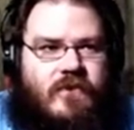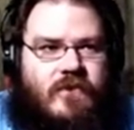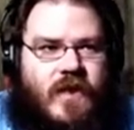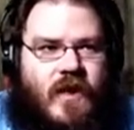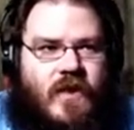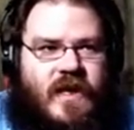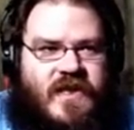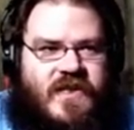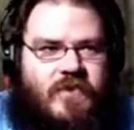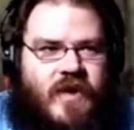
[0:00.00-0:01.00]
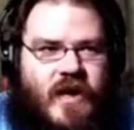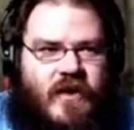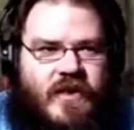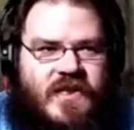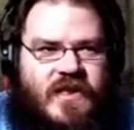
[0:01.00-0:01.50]
all kinds of
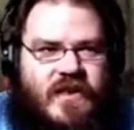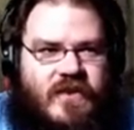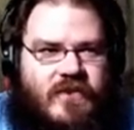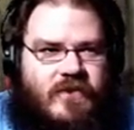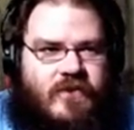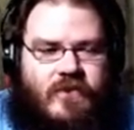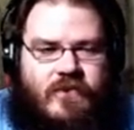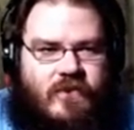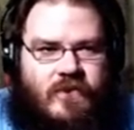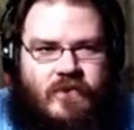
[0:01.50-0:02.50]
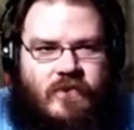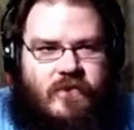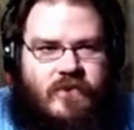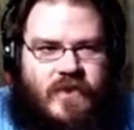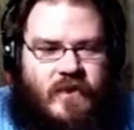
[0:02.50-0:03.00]
products and,
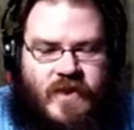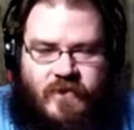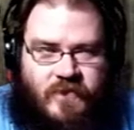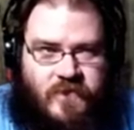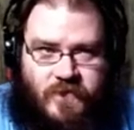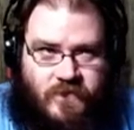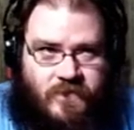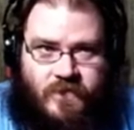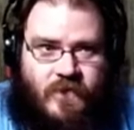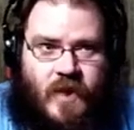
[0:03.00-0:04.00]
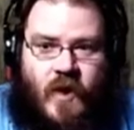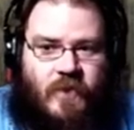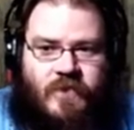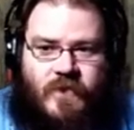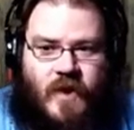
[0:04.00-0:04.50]
I mean, all
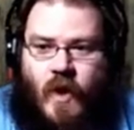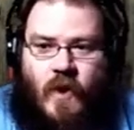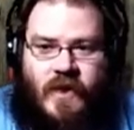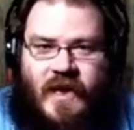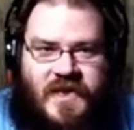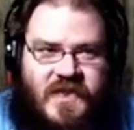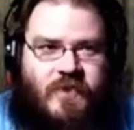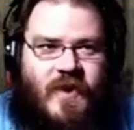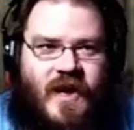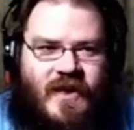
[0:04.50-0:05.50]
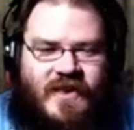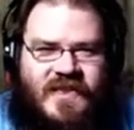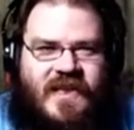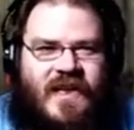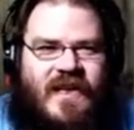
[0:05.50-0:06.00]
kinds of products
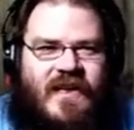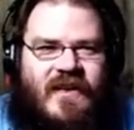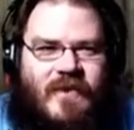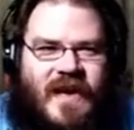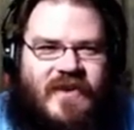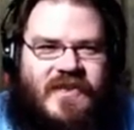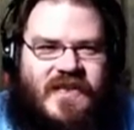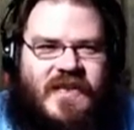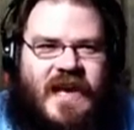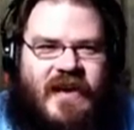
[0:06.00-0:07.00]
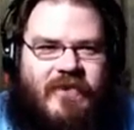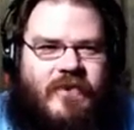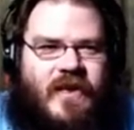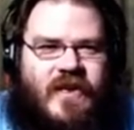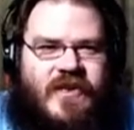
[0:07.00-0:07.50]
come out just half
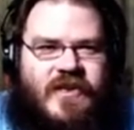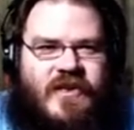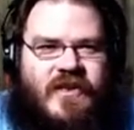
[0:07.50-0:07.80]
finished.